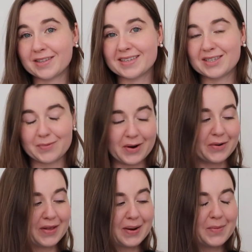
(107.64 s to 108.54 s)
this
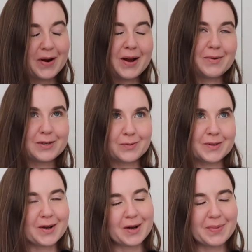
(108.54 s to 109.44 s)
sweater that I'm wearing, which we'll
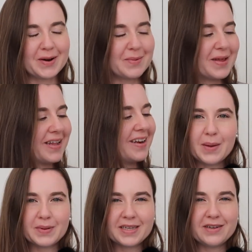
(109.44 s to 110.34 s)
talk about in a minute.
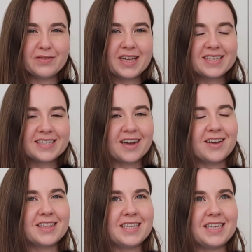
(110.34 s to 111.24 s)
I believe they
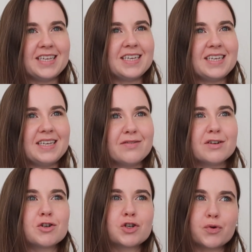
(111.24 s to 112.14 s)
styled the
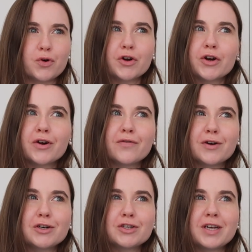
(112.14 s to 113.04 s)
even shorter
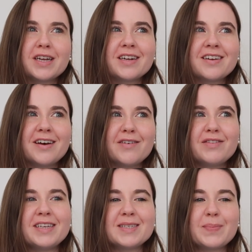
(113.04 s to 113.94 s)
version of
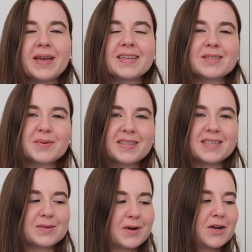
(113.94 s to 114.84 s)
these pants with
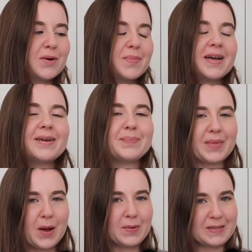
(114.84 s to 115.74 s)
this sweater, but
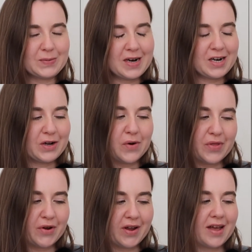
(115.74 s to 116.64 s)
I wasn't ready to go
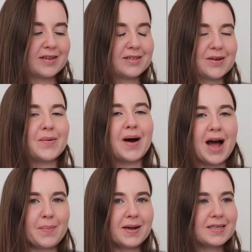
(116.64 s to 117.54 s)
there yet. So
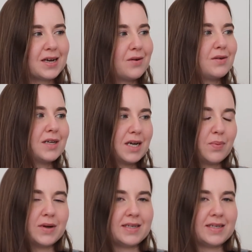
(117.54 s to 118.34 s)
I picked out the capri